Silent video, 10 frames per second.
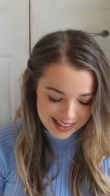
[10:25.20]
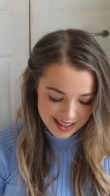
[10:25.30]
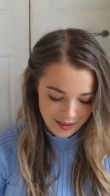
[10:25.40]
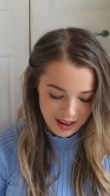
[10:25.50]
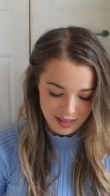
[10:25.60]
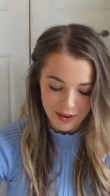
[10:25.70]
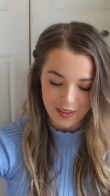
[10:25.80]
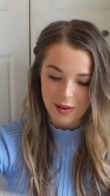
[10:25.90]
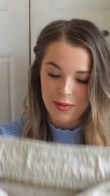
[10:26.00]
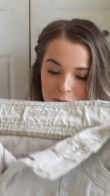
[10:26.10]
so I thought
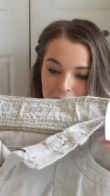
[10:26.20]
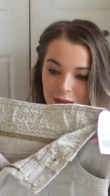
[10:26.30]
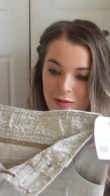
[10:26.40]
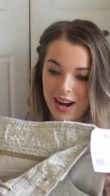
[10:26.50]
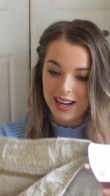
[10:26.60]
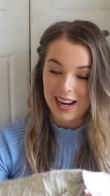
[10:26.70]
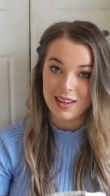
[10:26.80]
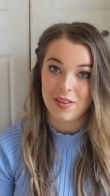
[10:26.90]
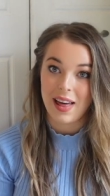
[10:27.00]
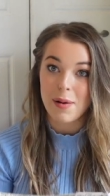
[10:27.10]
they would be really
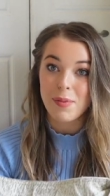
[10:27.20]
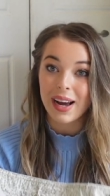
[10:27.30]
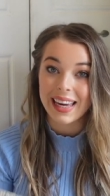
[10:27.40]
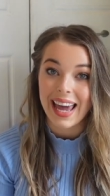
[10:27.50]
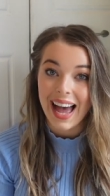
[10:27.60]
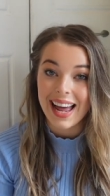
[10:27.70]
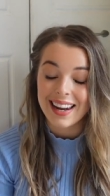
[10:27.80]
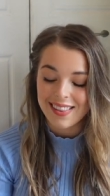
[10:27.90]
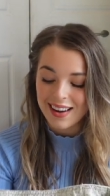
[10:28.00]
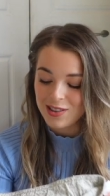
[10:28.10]
nice for that, but
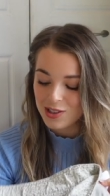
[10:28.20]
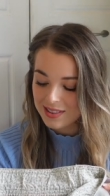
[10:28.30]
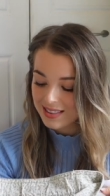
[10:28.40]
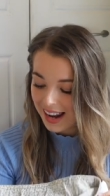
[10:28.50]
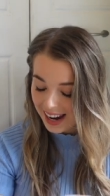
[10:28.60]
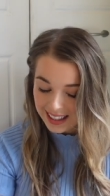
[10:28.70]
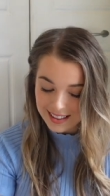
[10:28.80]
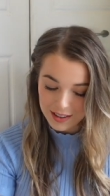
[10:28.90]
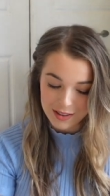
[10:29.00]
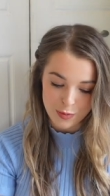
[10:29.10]
again, they're just slightly
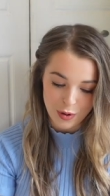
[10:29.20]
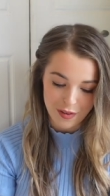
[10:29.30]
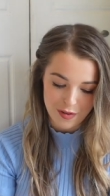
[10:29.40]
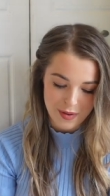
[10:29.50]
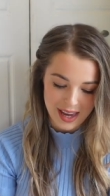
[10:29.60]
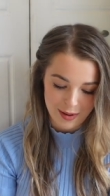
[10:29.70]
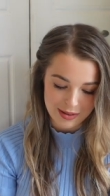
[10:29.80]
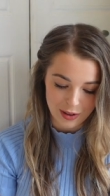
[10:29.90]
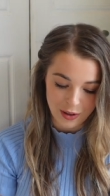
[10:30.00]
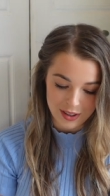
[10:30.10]
too small for me. I
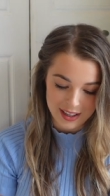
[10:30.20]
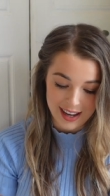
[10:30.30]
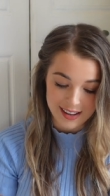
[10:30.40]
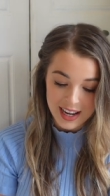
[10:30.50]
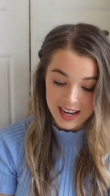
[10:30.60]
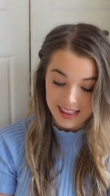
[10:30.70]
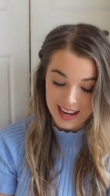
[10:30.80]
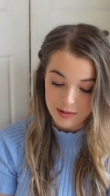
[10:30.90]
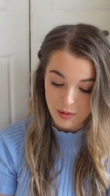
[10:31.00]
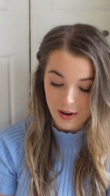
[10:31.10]
was gutted.
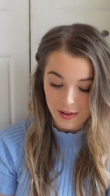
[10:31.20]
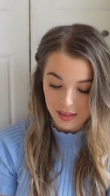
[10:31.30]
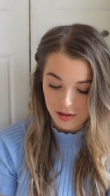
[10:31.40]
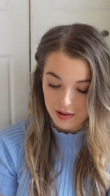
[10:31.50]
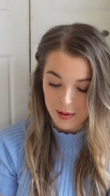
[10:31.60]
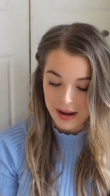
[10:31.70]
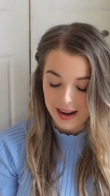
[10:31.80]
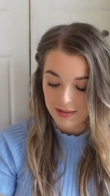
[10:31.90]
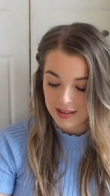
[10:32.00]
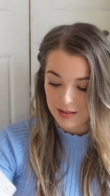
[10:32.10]
These were only £3
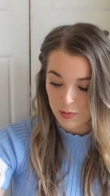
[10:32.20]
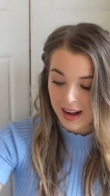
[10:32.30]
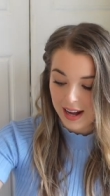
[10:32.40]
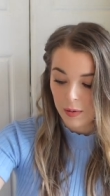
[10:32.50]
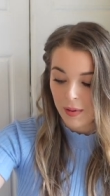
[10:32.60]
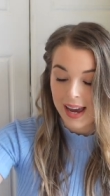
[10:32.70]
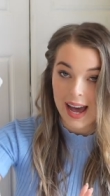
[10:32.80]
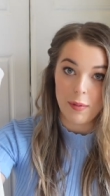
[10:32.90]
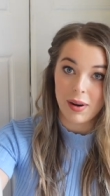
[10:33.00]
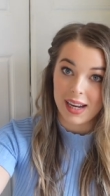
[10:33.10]
as well, but I
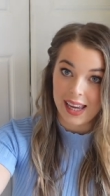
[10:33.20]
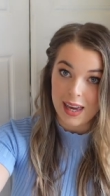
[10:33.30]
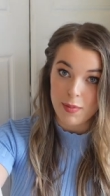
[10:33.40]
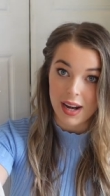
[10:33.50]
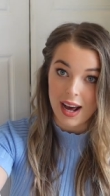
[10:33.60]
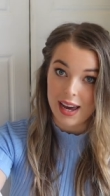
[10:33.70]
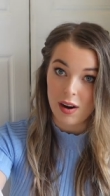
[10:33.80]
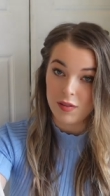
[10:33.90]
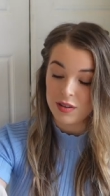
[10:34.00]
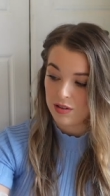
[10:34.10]
am going to keep an eye
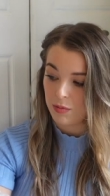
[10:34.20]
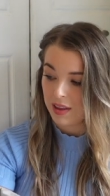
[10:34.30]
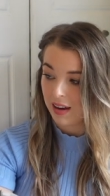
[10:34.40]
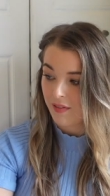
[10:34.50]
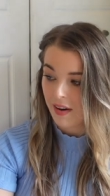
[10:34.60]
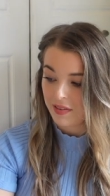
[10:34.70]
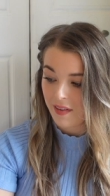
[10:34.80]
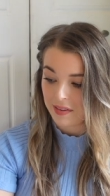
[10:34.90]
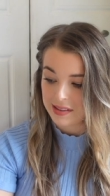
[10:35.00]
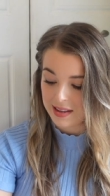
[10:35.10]
out for something very,
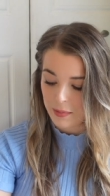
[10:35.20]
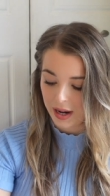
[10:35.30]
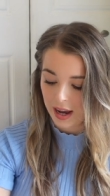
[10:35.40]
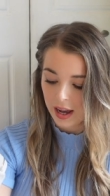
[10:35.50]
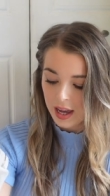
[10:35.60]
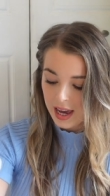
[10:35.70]
very similar